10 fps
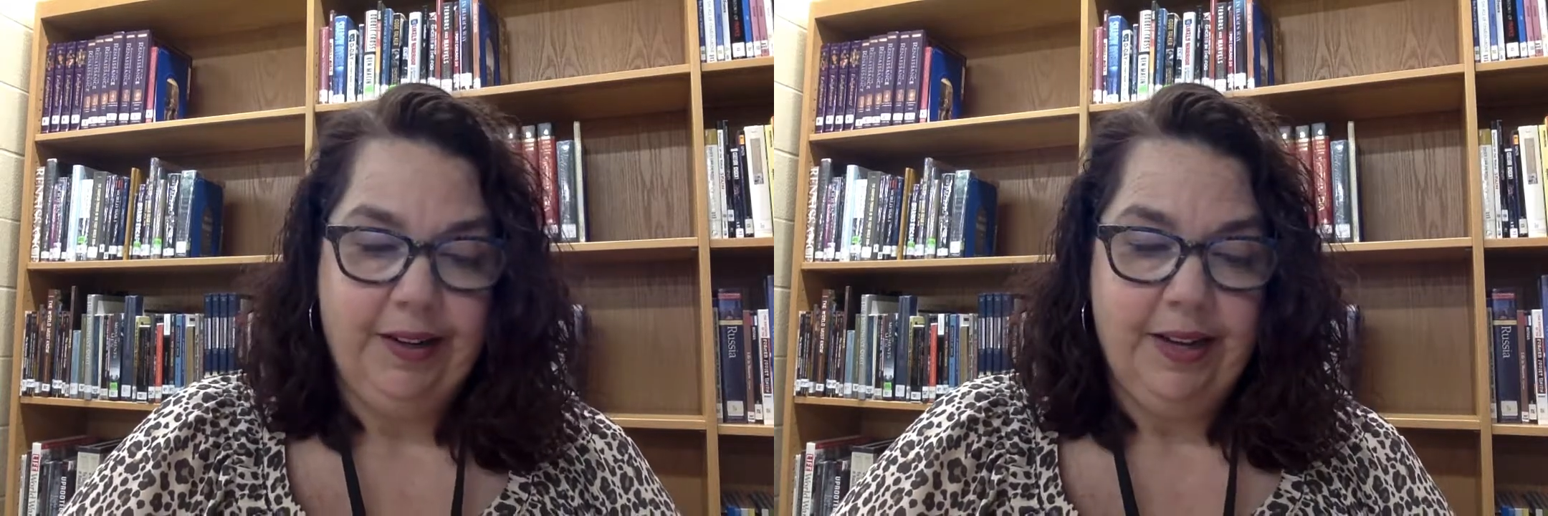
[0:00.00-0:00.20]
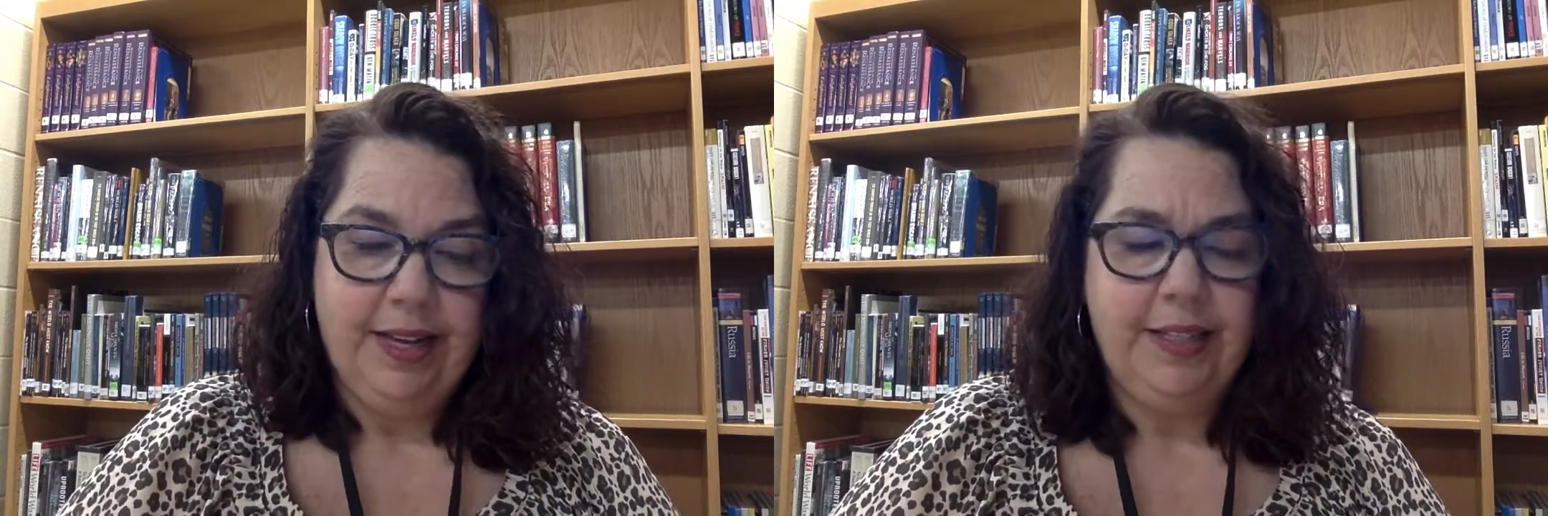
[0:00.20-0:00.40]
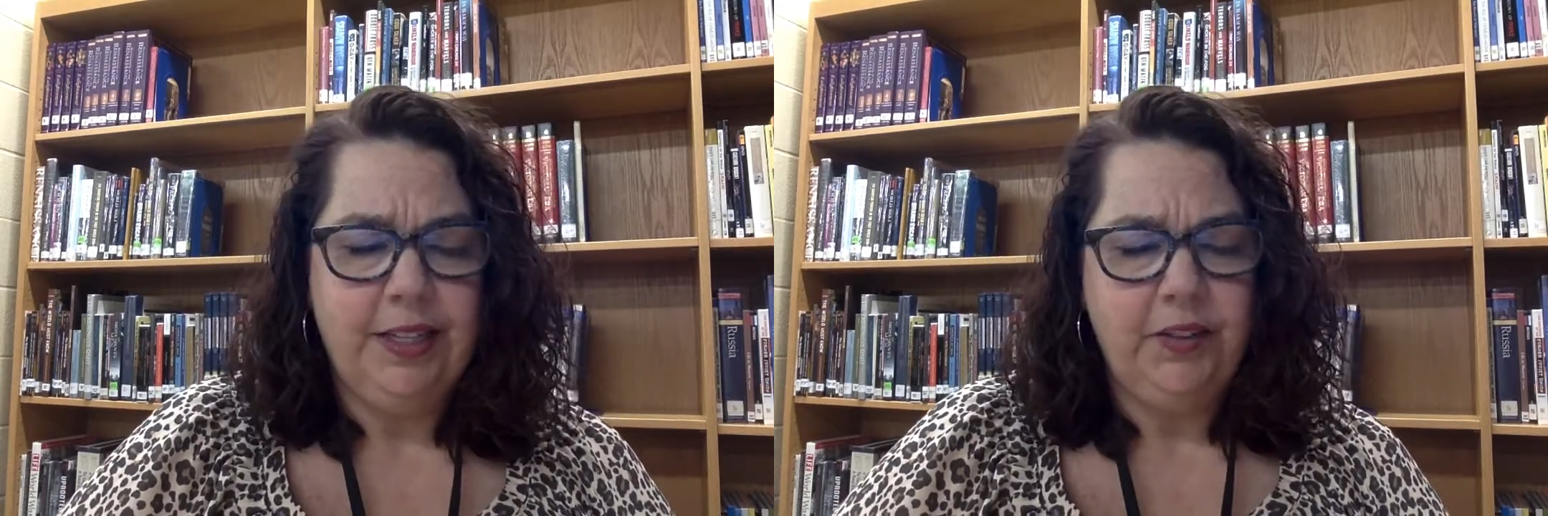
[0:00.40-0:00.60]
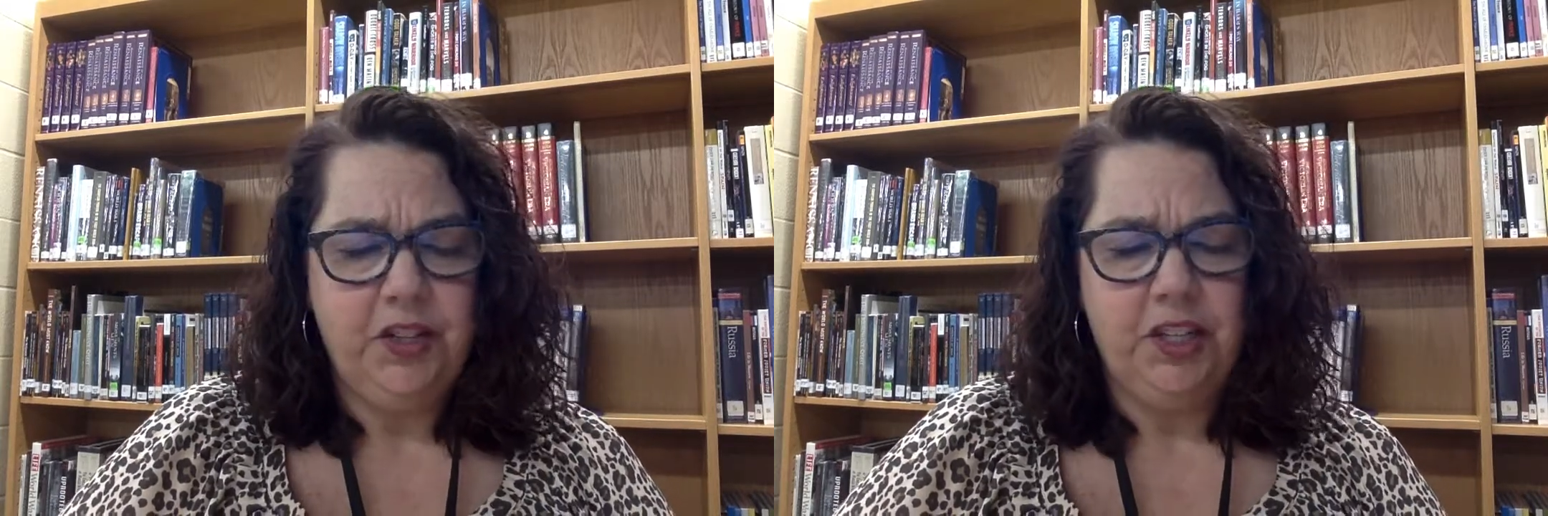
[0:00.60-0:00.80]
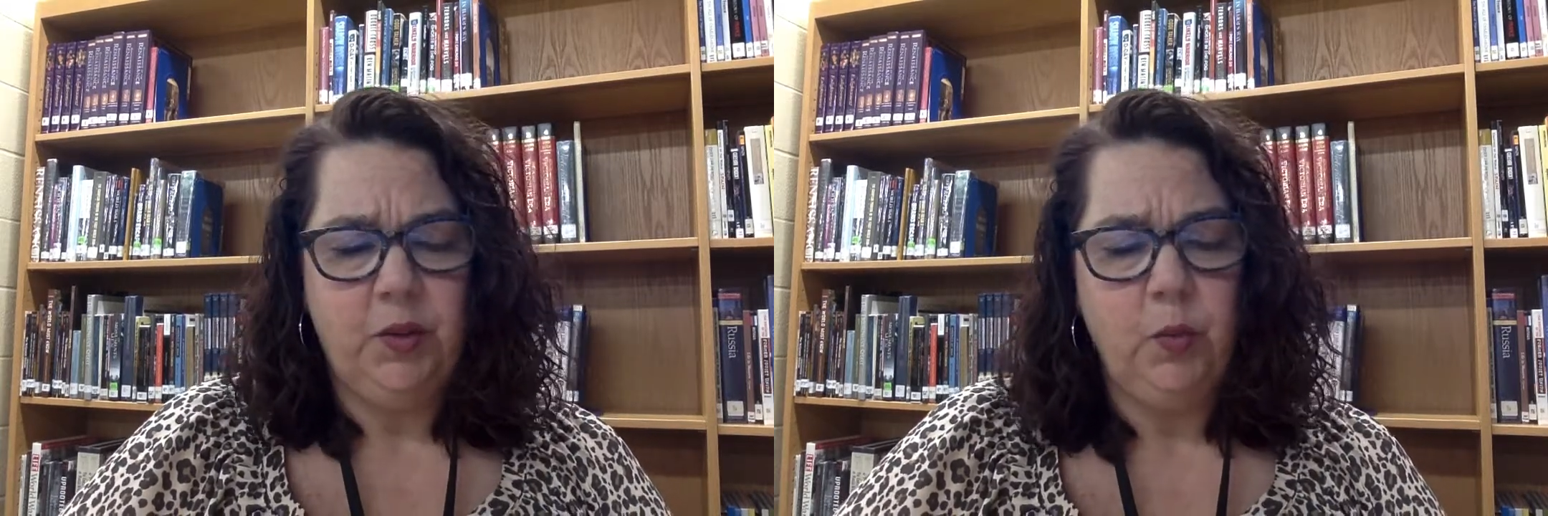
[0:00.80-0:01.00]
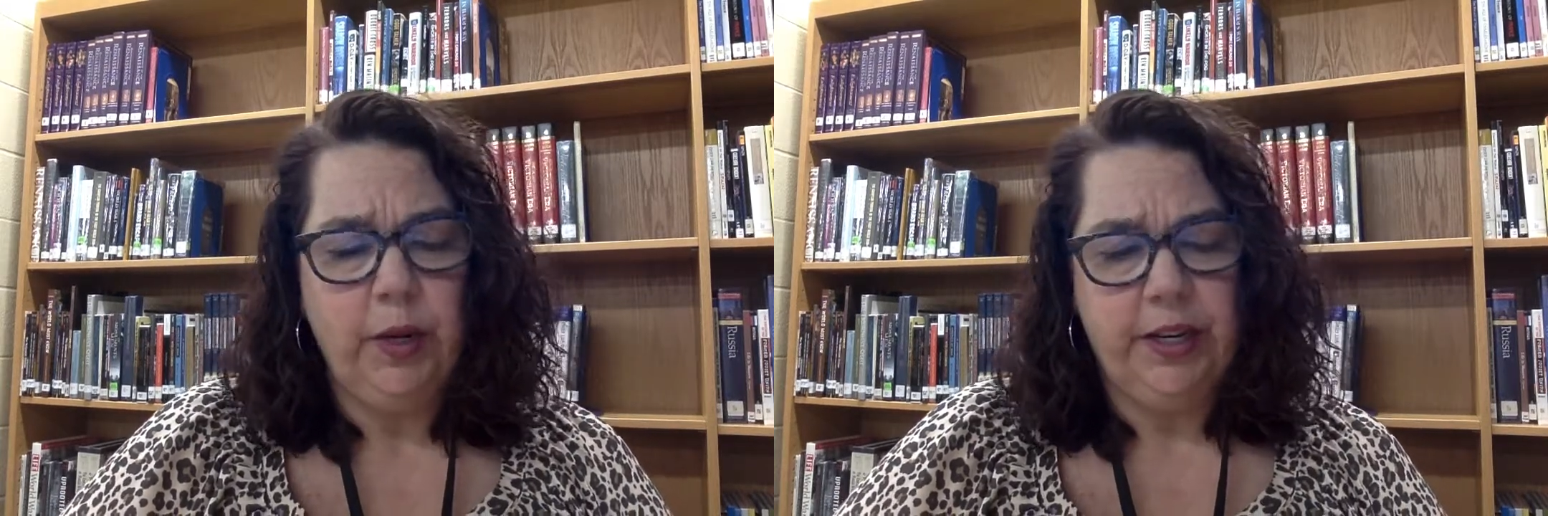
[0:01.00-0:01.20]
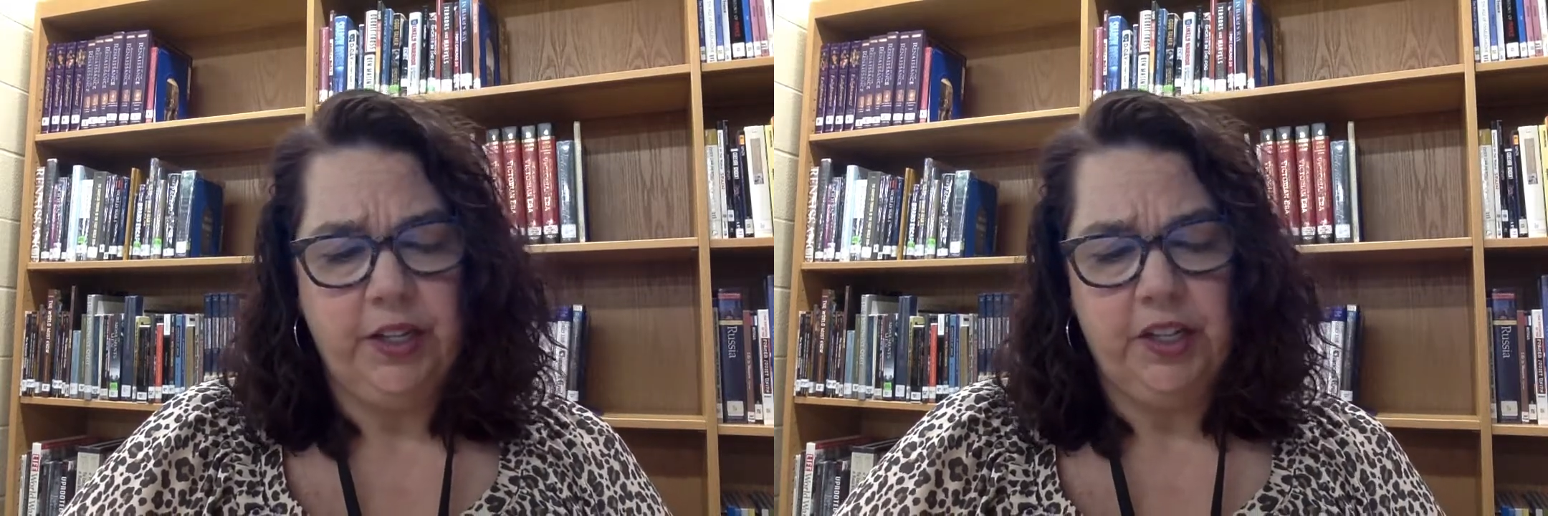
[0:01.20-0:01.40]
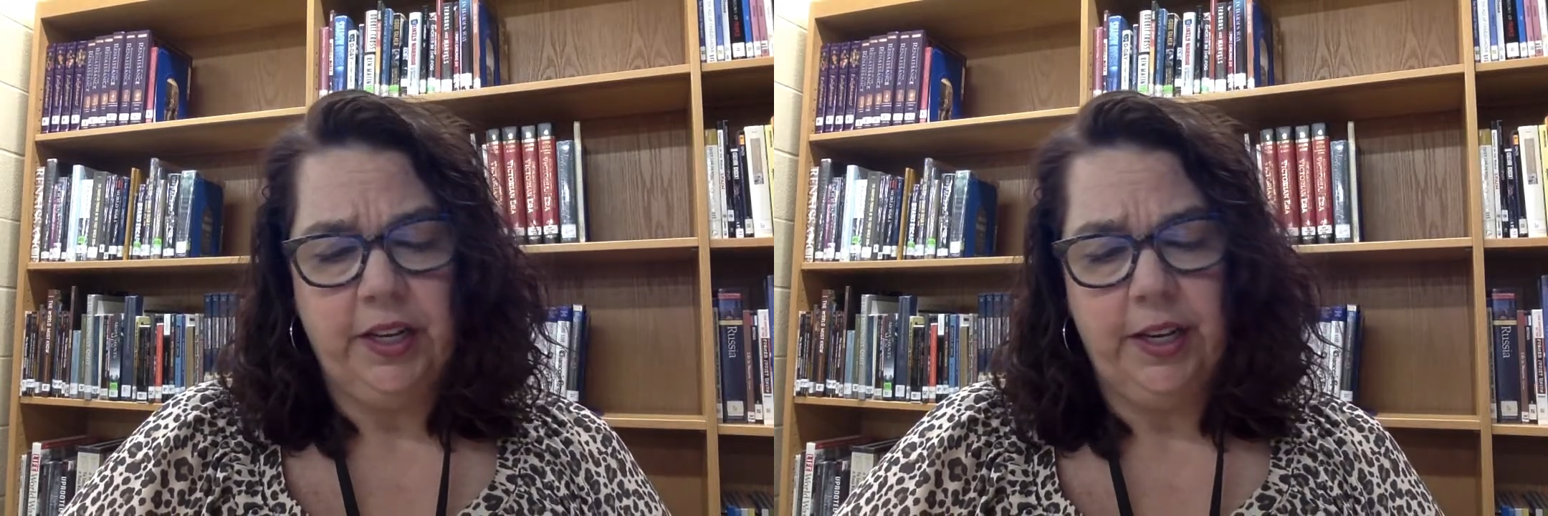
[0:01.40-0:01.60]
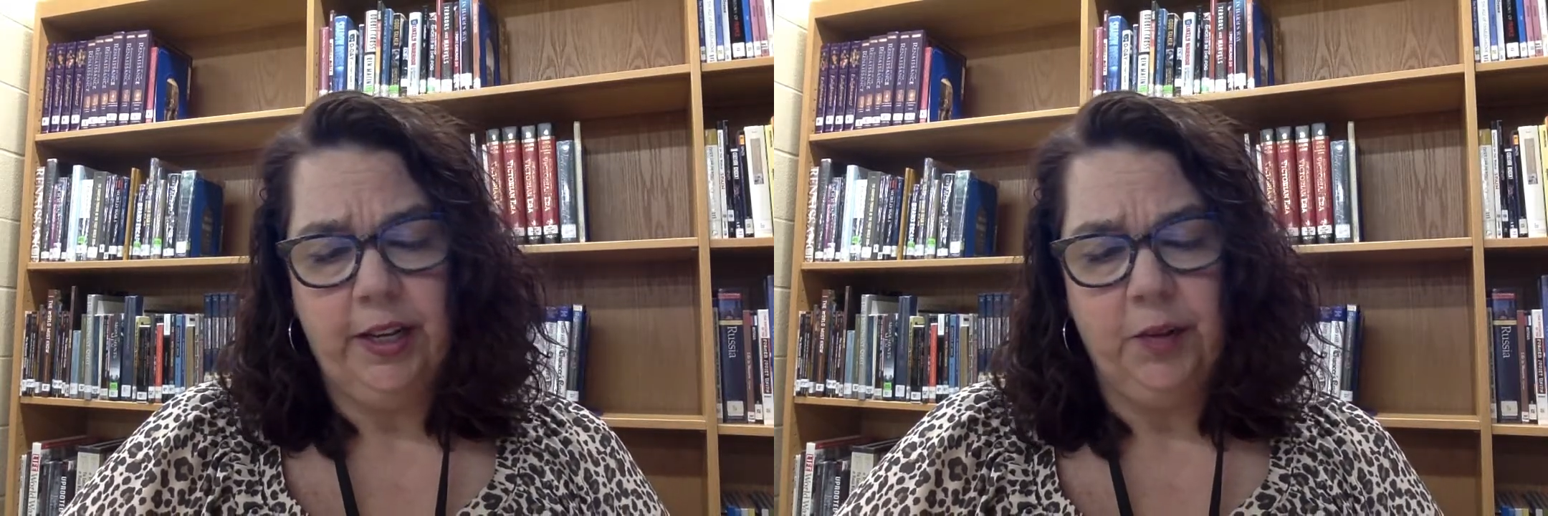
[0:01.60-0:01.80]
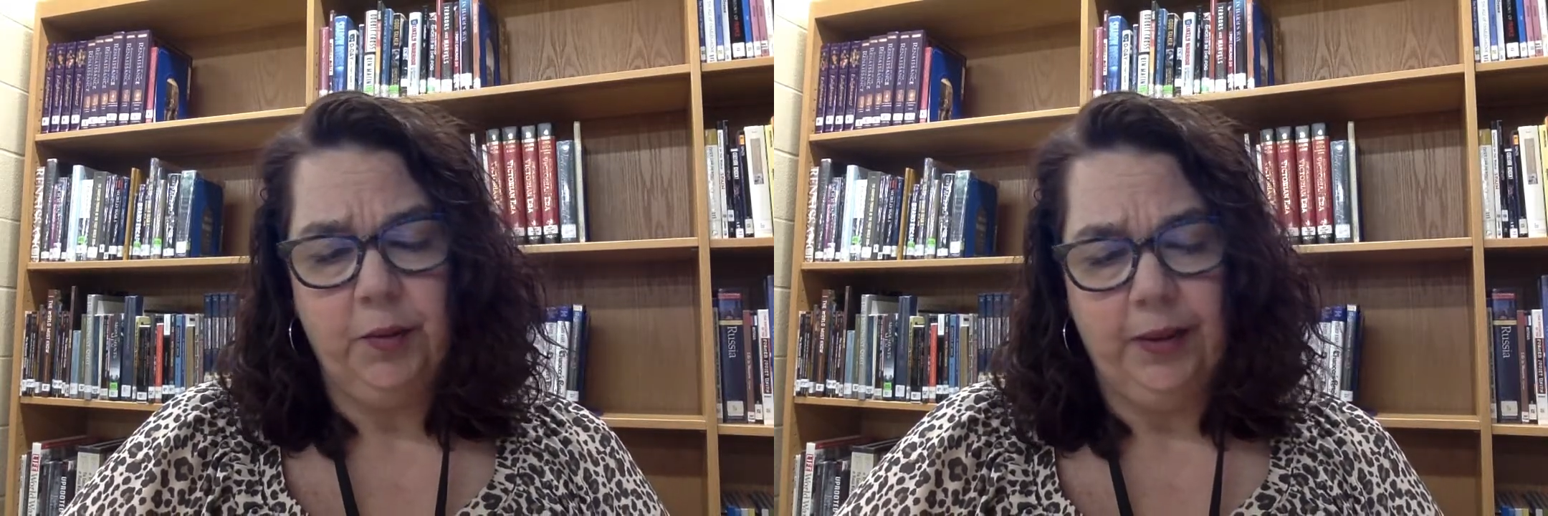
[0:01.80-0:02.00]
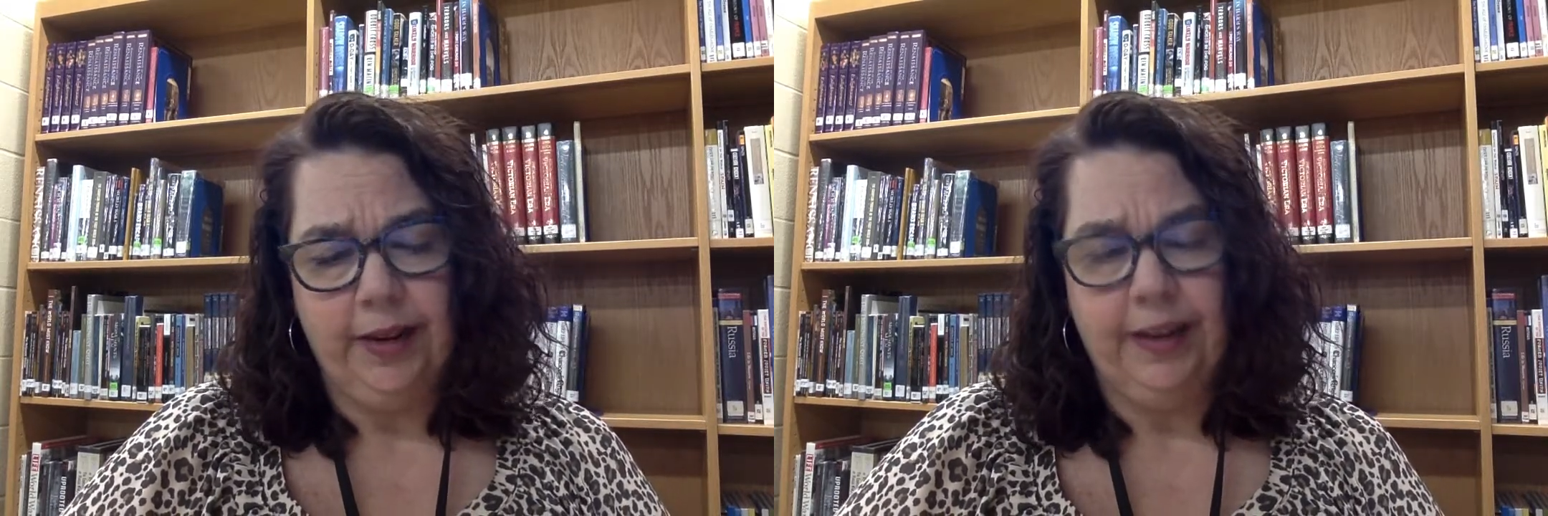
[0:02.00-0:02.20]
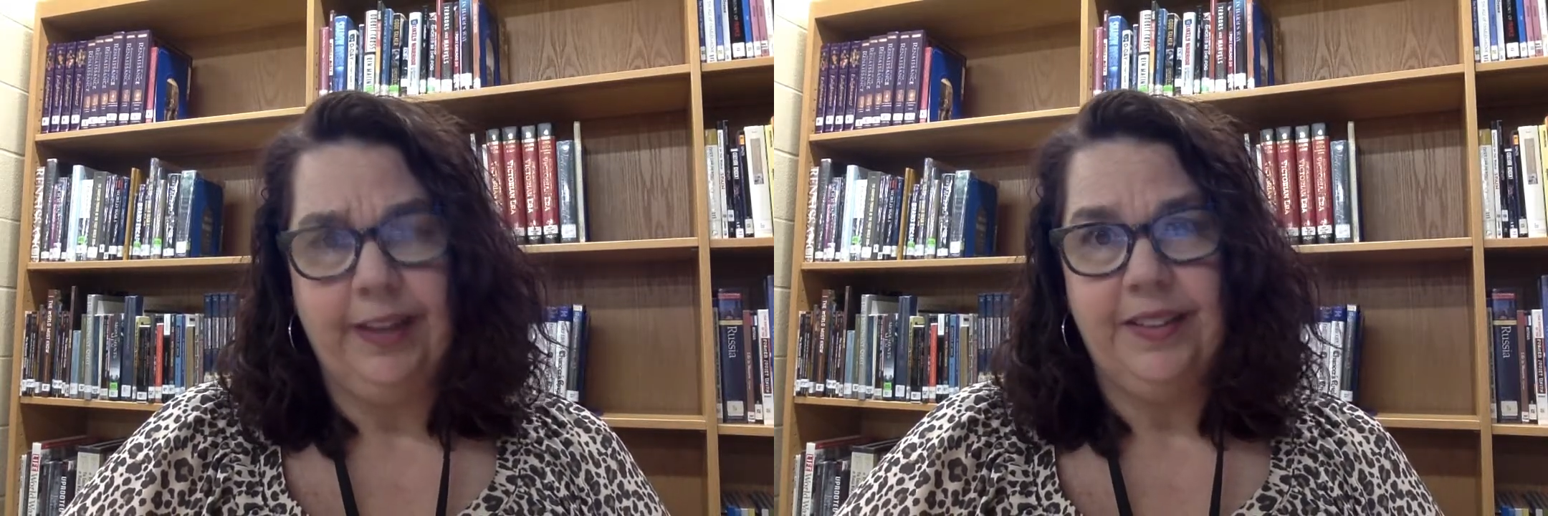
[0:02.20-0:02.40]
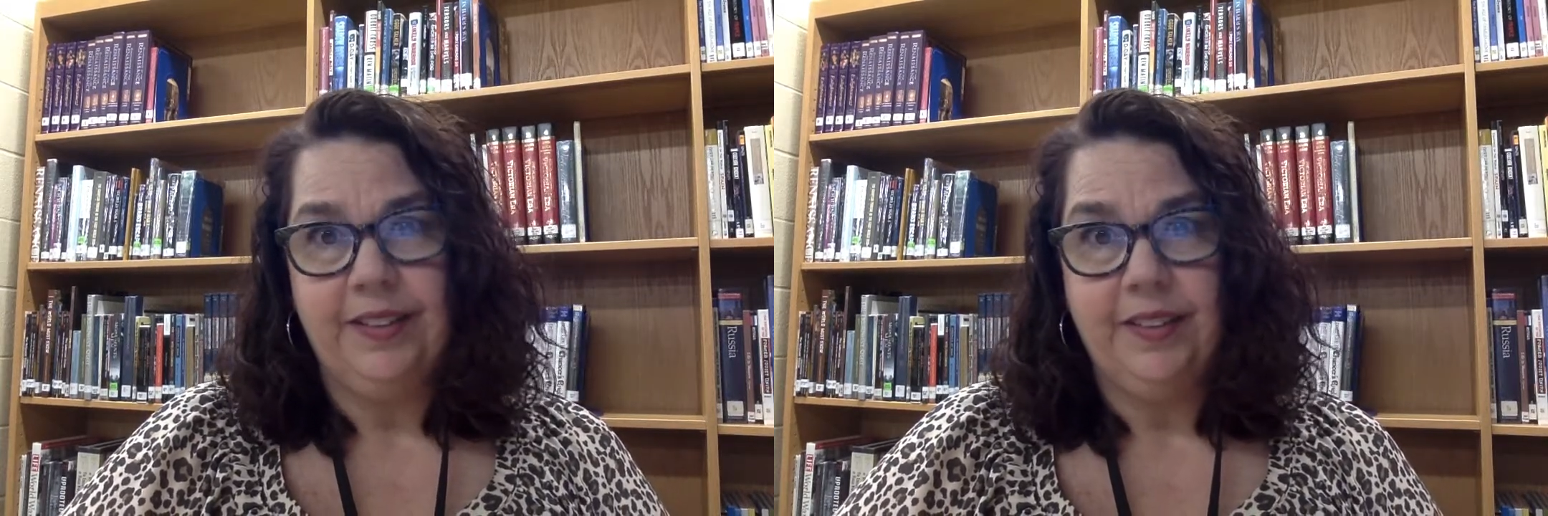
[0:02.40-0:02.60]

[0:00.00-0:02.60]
as if she'd wished he could read it.